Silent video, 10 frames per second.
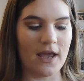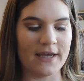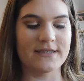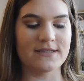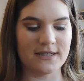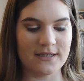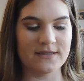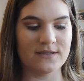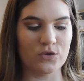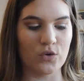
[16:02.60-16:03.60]
it
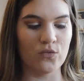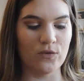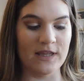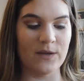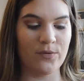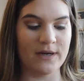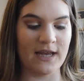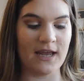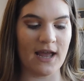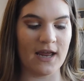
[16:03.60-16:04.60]
is really
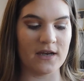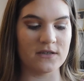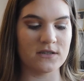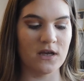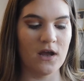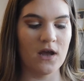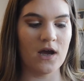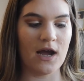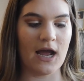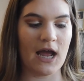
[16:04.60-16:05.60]
pretty, and
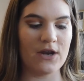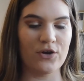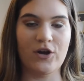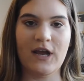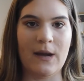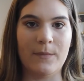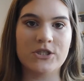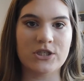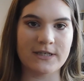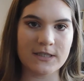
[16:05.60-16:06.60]
I don't know how
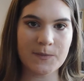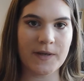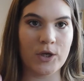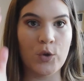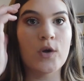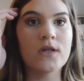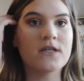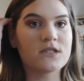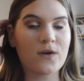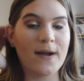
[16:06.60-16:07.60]
much it is, but I know
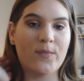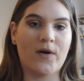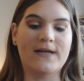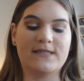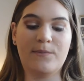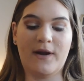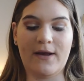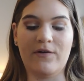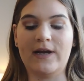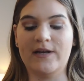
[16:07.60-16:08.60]
that it's quite pricey, but
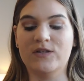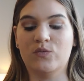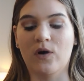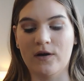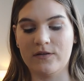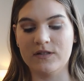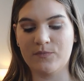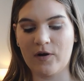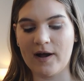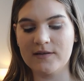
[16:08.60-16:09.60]
I reckon it's worth its
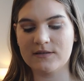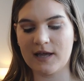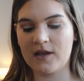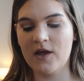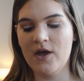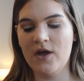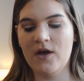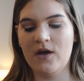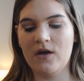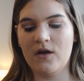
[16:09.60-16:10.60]
price. Like,
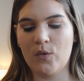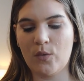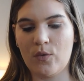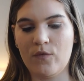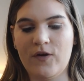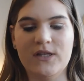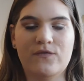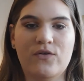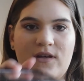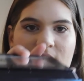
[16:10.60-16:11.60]
first
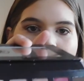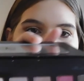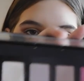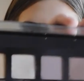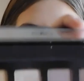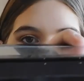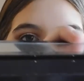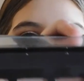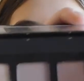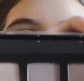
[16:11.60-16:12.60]
of all, the colours are, like,